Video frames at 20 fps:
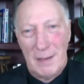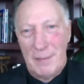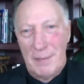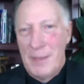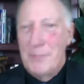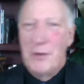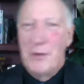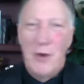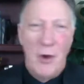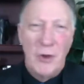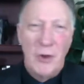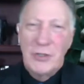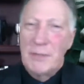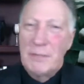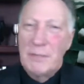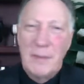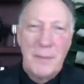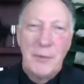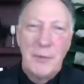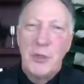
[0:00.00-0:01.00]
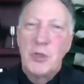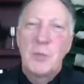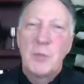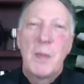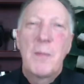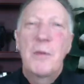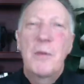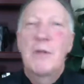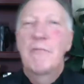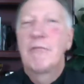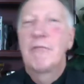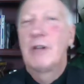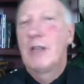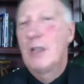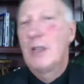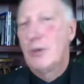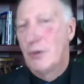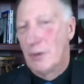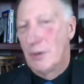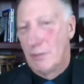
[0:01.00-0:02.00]
Some people use people of
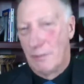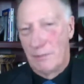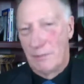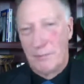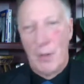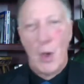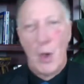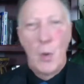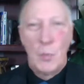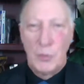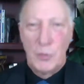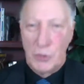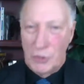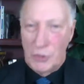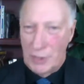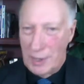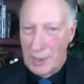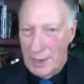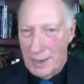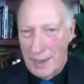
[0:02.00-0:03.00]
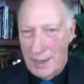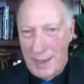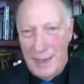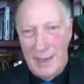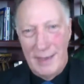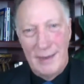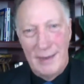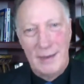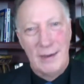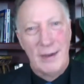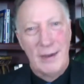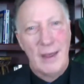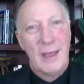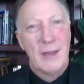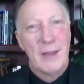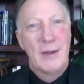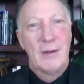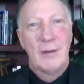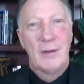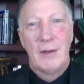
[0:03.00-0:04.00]
religion, popes
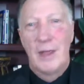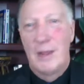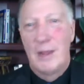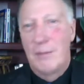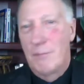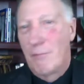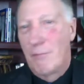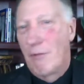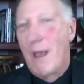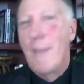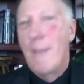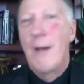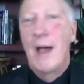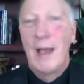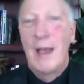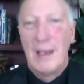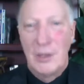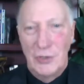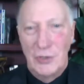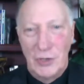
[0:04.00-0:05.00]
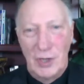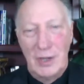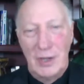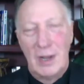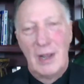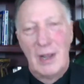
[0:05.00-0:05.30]
and rabbis